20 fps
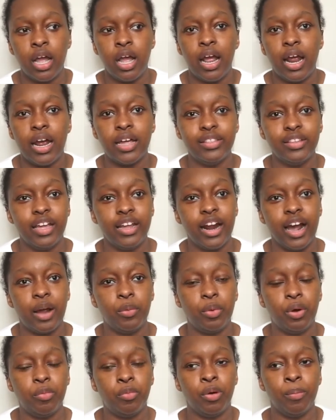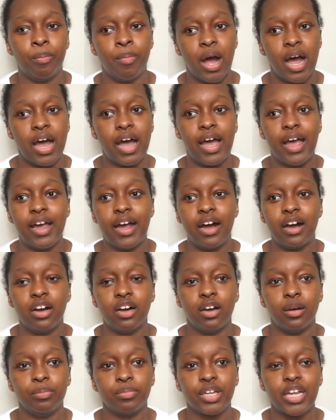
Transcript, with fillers: And then I went with my um,